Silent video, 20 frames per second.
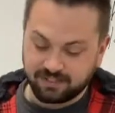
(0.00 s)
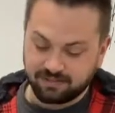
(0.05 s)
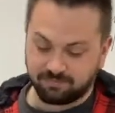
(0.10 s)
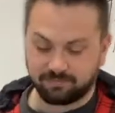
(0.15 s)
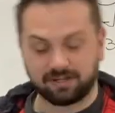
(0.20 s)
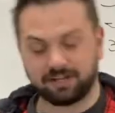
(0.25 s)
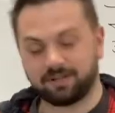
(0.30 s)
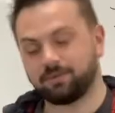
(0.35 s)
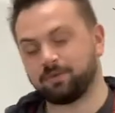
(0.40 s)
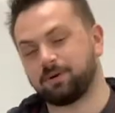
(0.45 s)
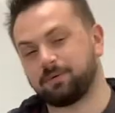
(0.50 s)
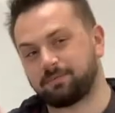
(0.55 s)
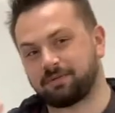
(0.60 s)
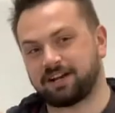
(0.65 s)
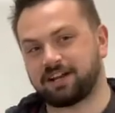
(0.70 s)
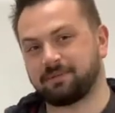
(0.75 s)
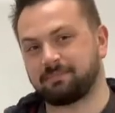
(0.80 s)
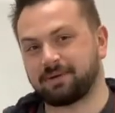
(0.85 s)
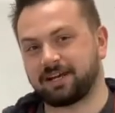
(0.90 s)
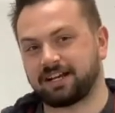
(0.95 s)
But he won't
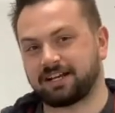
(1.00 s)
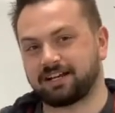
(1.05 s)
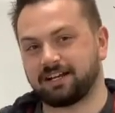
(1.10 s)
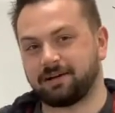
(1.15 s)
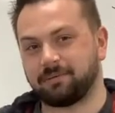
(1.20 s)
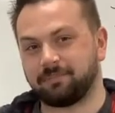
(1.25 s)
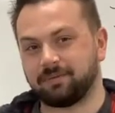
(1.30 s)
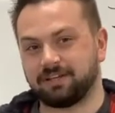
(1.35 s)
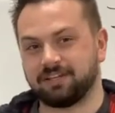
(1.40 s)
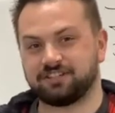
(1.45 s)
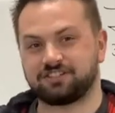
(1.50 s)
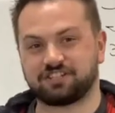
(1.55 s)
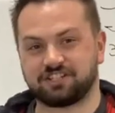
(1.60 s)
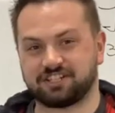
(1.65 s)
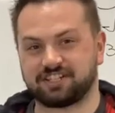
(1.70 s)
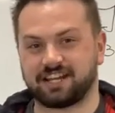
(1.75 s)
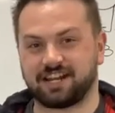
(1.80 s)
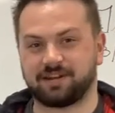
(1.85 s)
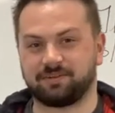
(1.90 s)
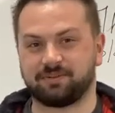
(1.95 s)
bring it back up. He's
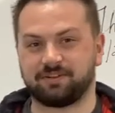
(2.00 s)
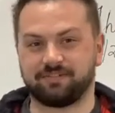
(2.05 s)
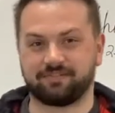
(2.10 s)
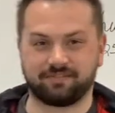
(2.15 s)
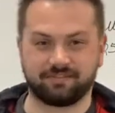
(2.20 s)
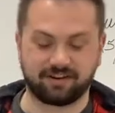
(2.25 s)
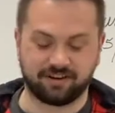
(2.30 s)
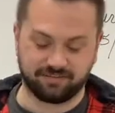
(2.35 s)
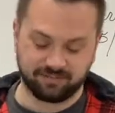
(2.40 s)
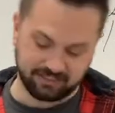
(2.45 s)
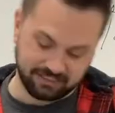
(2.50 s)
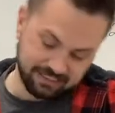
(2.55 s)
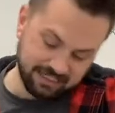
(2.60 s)
just down there forever,